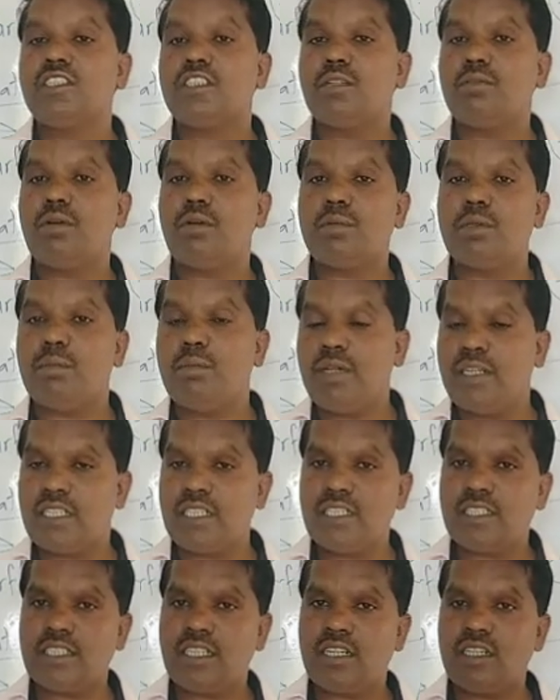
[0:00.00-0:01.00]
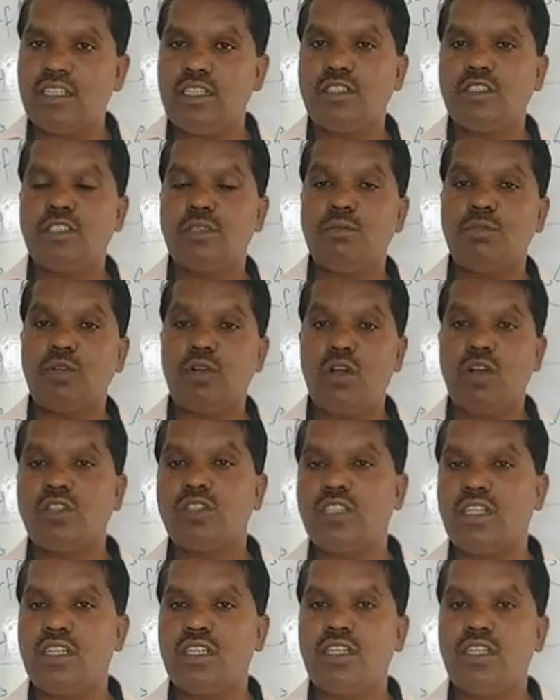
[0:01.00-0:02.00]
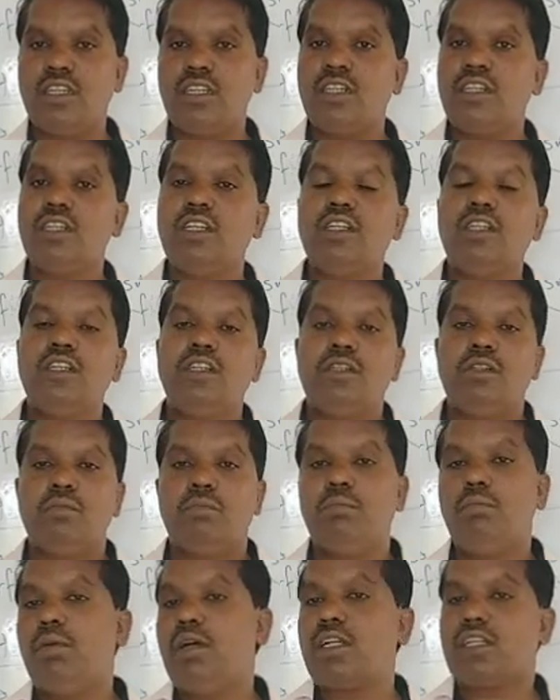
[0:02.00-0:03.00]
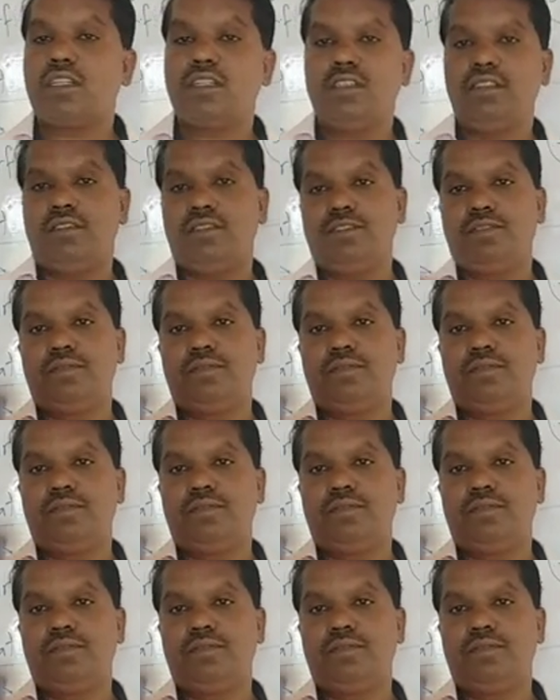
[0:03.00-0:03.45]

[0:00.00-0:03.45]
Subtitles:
some of the metals are there, some rocks are there, but